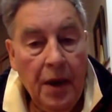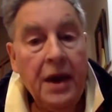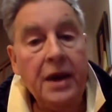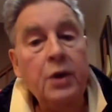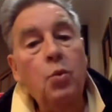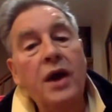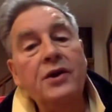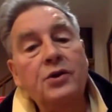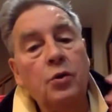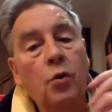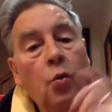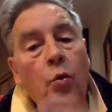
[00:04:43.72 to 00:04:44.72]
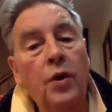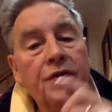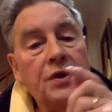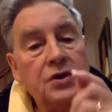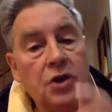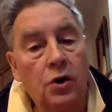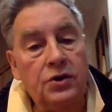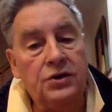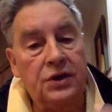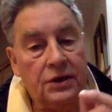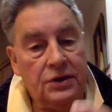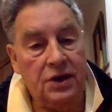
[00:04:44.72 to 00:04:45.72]
He went with the
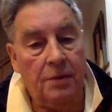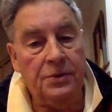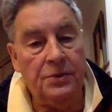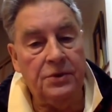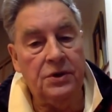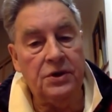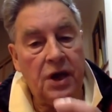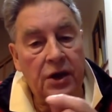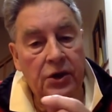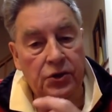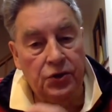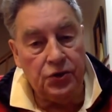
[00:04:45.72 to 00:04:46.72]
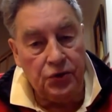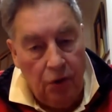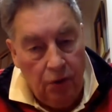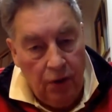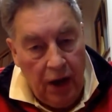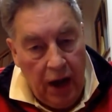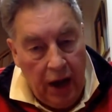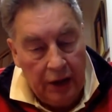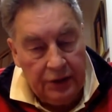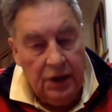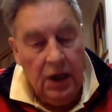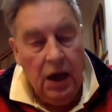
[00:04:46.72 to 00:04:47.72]
Toxic Substances and Control
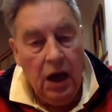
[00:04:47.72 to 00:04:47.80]
Act.